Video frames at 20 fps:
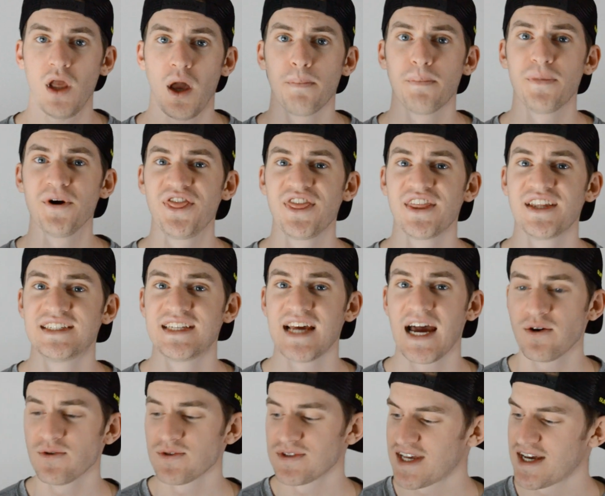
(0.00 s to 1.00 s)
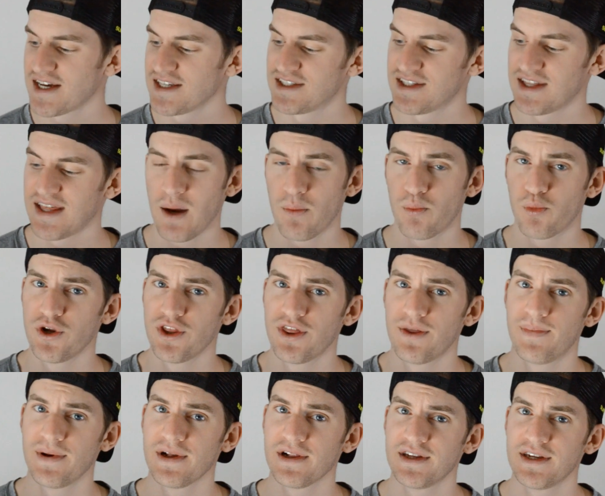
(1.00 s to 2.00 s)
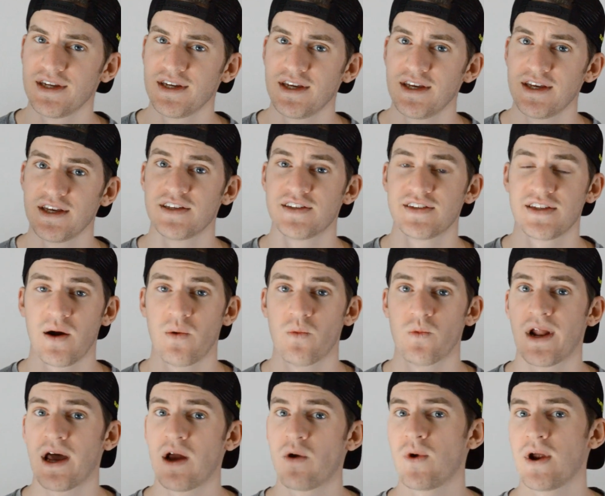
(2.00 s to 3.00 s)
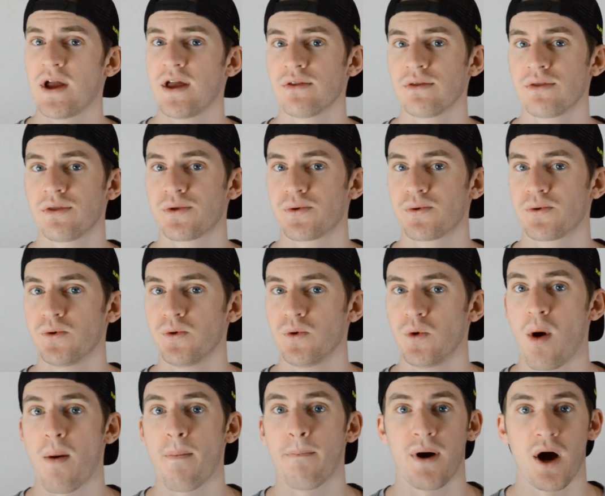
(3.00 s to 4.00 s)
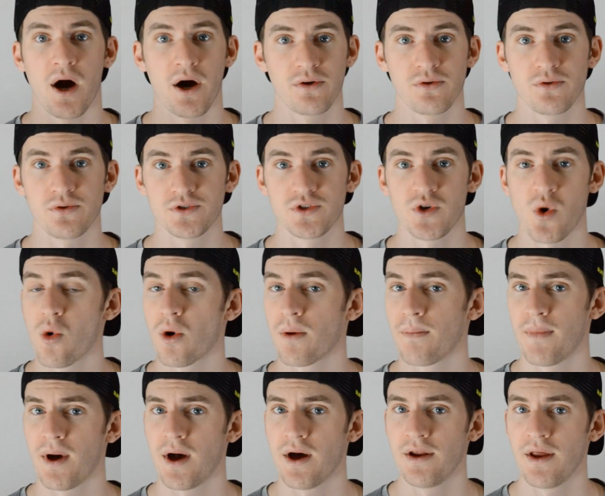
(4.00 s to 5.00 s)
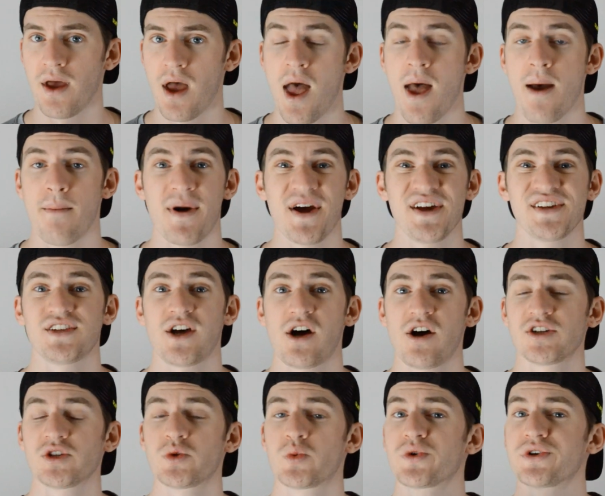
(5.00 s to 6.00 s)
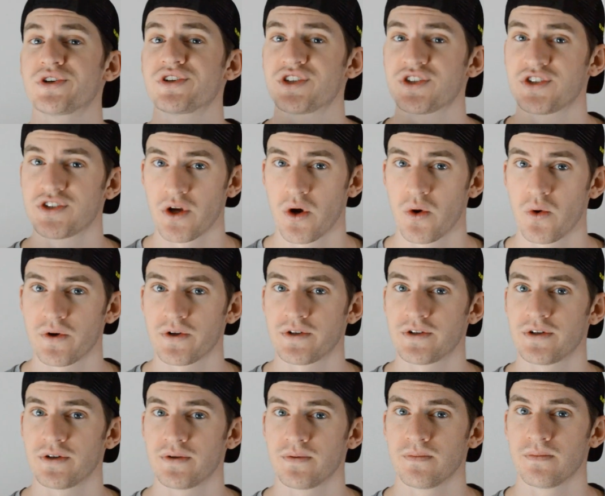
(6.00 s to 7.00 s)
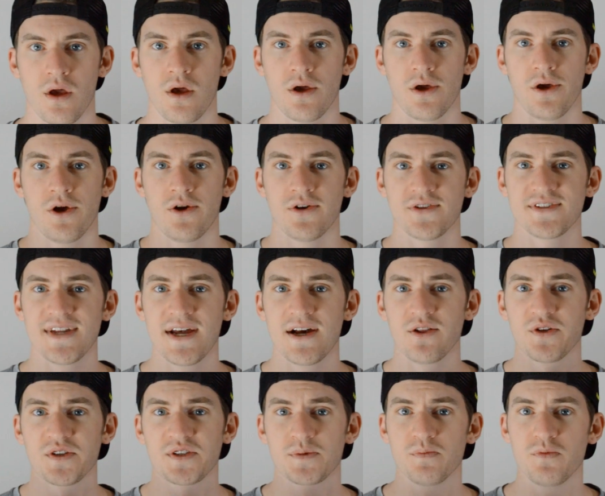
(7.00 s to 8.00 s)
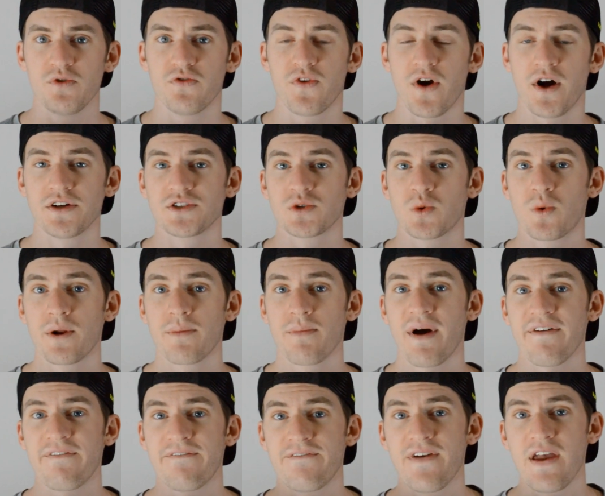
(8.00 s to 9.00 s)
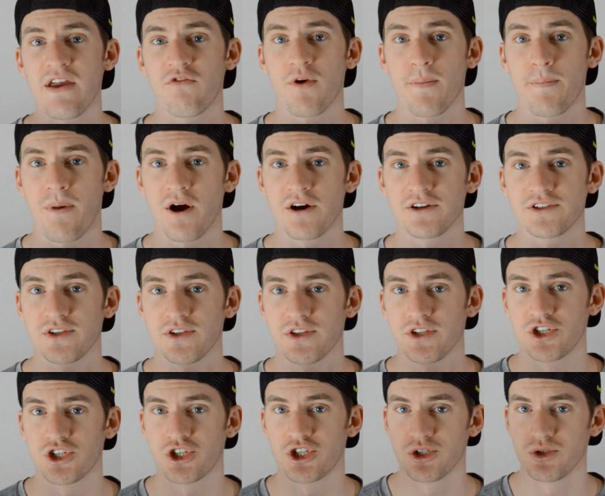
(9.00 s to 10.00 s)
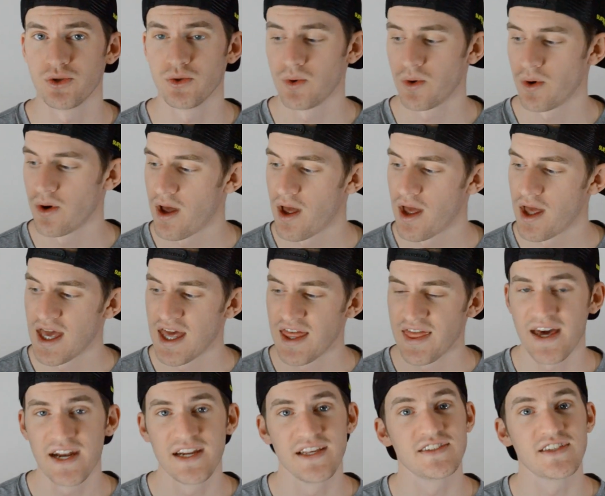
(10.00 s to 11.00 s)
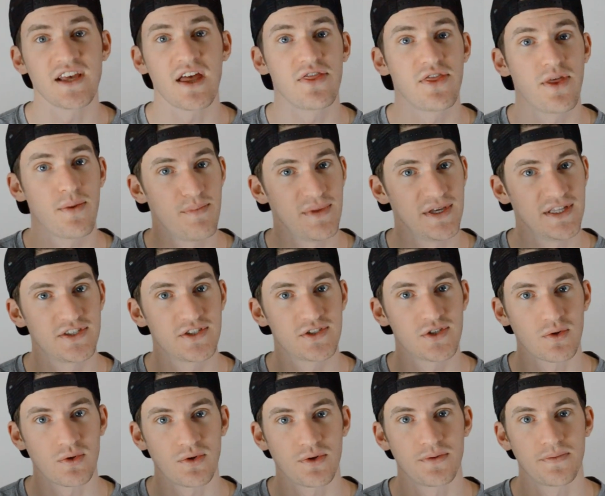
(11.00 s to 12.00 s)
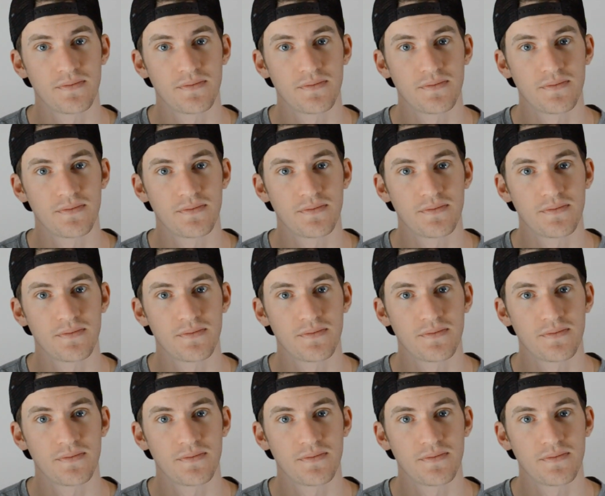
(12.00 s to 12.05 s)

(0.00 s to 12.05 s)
But the downside to that breathability is that when I ran through puddles or mud, my socks were soaked. So now let's move on to one of my favorite parts of this shoe, and that is the midsole.